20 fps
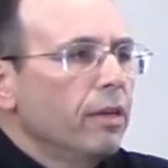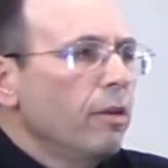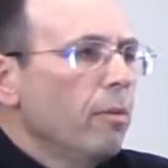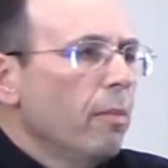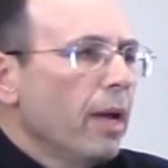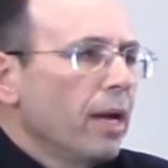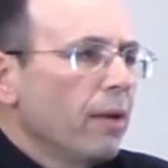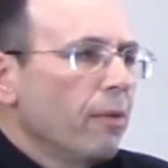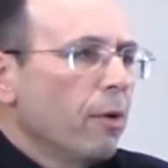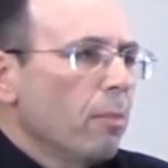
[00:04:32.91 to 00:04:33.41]
You
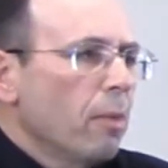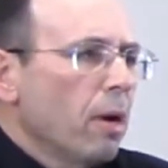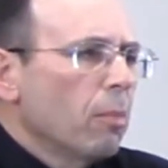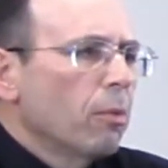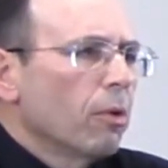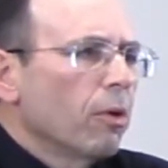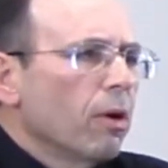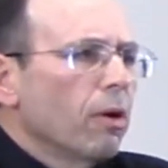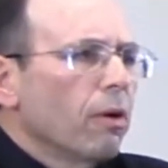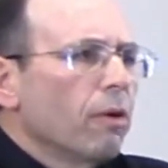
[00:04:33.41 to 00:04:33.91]
may
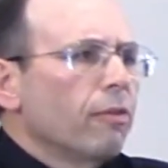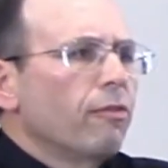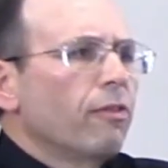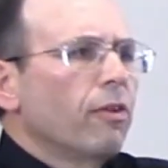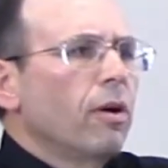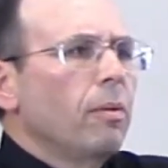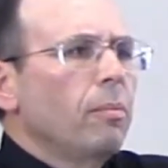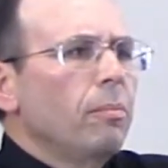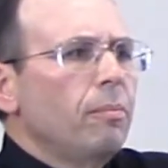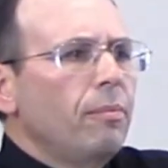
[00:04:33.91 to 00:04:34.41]
remember her
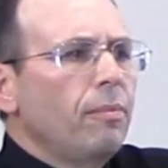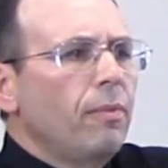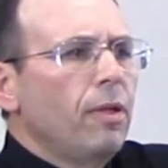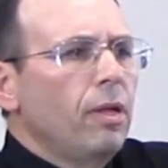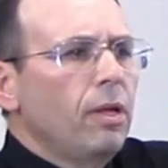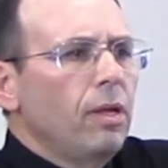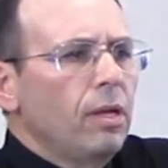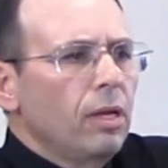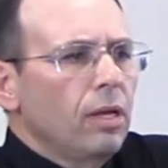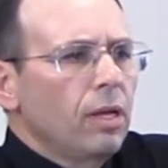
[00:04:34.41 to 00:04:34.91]
from
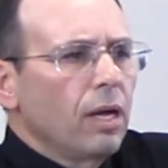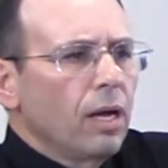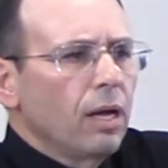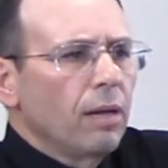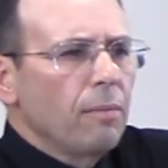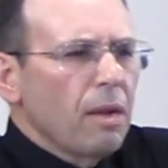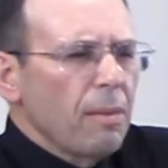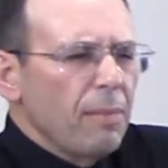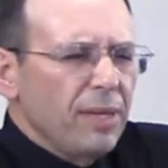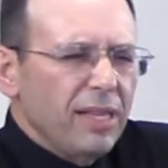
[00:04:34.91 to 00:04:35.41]

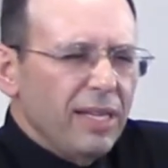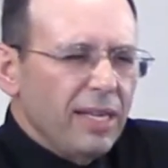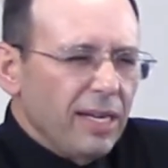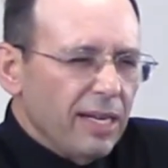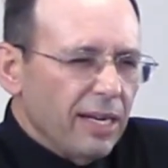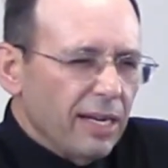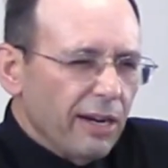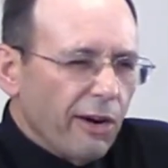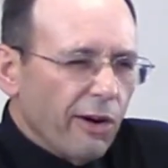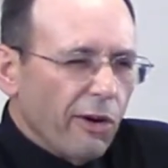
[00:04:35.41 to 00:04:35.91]
maybe the
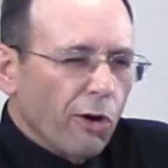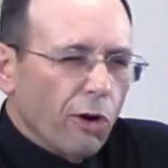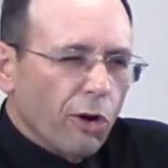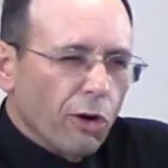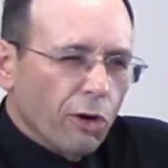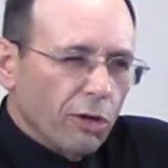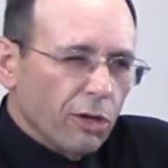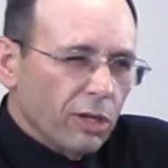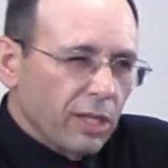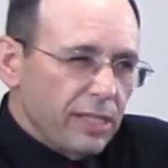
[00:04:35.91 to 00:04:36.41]

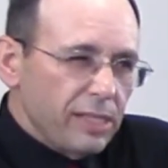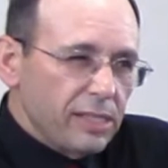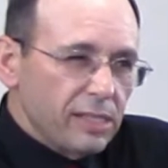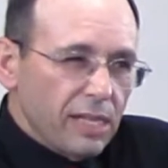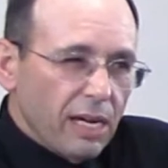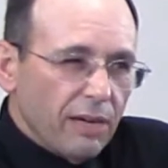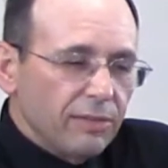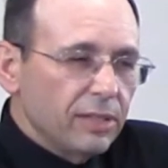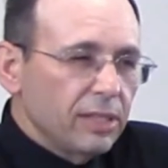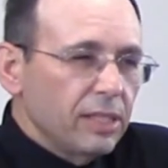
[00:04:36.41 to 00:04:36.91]
early
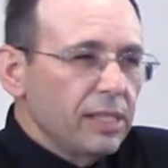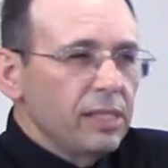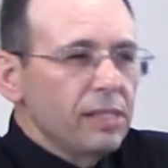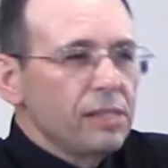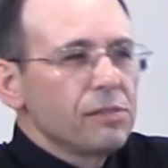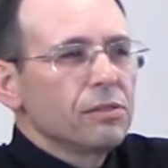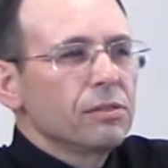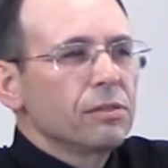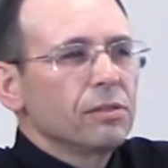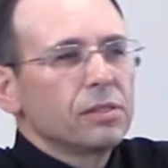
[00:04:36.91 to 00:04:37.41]

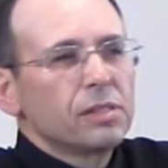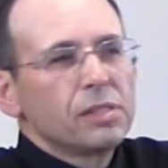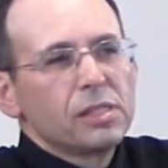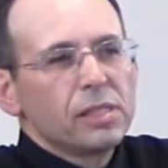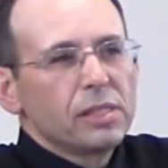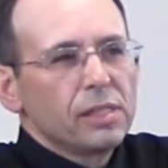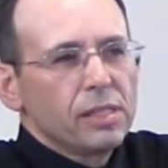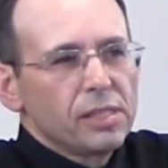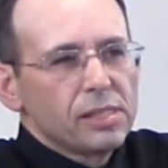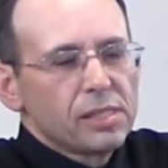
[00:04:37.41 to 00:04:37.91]
70s or
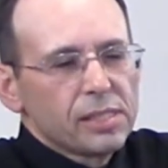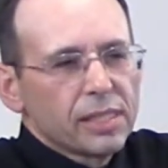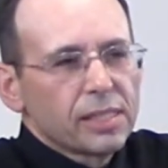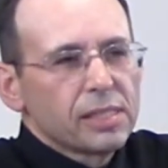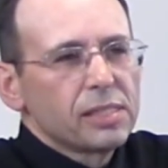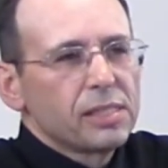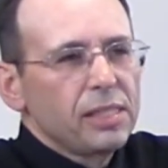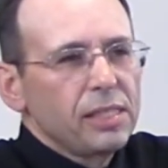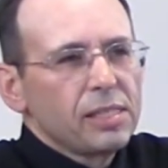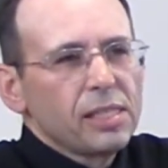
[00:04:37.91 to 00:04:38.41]
in the
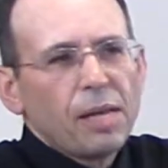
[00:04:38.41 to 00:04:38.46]
60s.